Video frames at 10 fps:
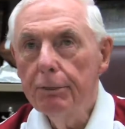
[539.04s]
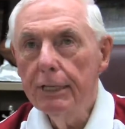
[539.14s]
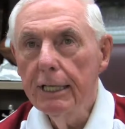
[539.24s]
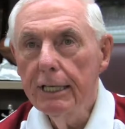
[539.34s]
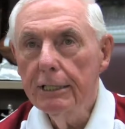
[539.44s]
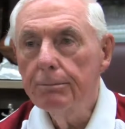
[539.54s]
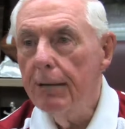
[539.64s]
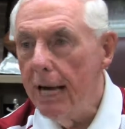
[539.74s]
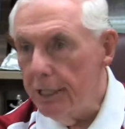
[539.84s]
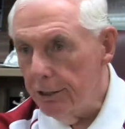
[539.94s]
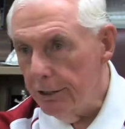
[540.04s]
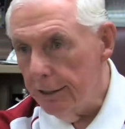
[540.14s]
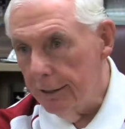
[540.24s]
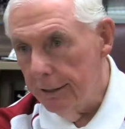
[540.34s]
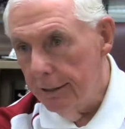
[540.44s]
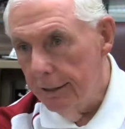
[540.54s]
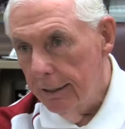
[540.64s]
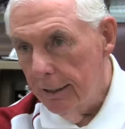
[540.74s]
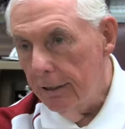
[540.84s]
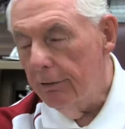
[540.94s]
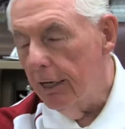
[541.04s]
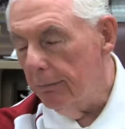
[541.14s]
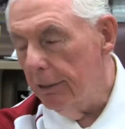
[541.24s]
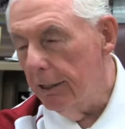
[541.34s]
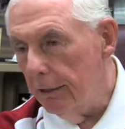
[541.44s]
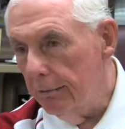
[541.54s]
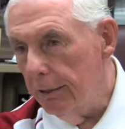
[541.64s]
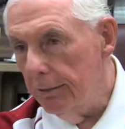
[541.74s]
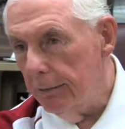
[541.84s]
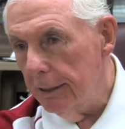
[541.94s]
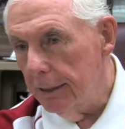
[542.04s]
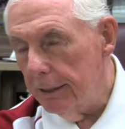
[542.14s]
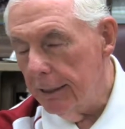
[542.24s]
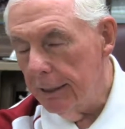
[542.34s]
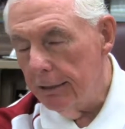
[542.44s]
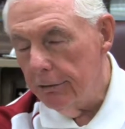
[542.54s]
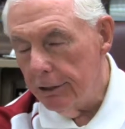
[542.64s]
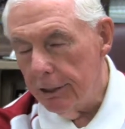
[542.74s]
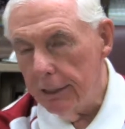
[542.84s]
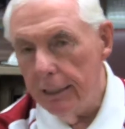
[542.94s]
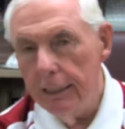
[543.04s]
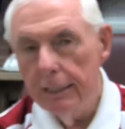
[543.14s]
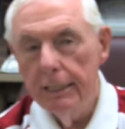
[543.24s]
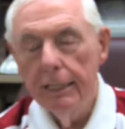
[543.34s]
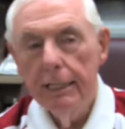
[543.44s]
his passion of helping young people as a Christian leader